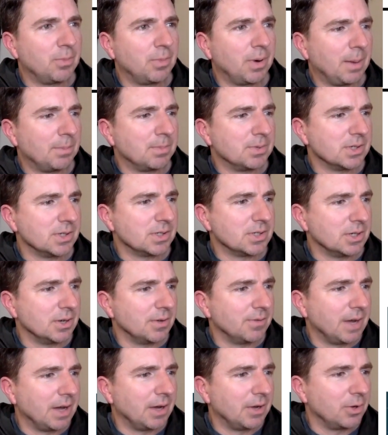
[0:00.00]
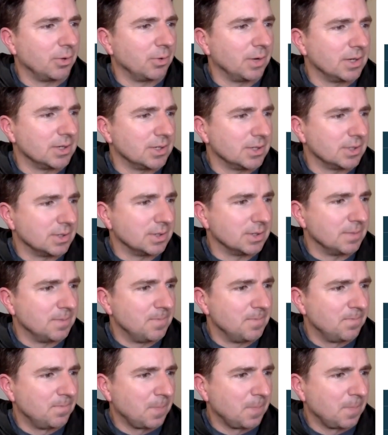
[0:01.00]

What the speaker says: proposition evaluation,